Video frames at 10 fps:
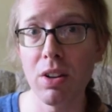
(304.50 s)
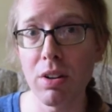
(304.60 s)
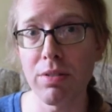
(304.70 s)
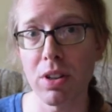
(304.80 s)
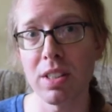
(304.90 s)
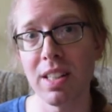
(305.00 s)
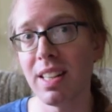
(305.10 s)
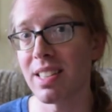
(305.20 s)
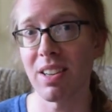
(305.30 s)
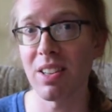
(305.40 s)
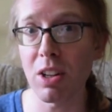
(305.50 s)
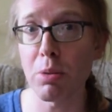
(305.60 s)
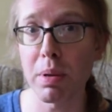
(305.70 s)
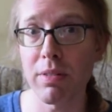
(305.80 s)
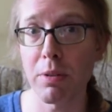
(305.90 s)
universities, they're a
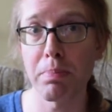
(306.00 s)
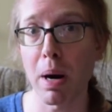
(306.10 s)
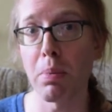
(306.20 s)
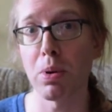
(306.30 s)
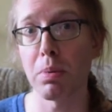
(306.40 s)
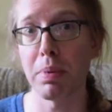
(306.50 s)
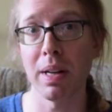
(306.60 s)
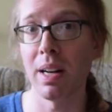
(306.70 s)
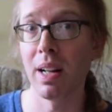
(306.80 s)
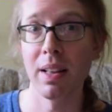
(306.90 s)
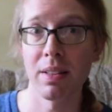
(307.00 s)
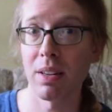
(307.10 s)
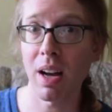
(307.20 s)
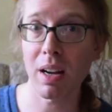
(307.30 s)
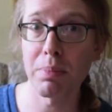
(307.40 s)
little bit of a bubble, but they're
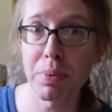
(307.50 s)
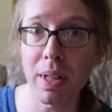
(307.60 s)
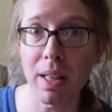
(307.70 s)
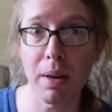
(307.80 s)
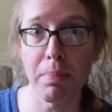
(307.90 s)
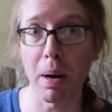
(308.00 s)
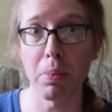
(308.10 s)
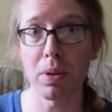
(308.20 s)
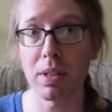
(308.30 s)
not completely a bubble.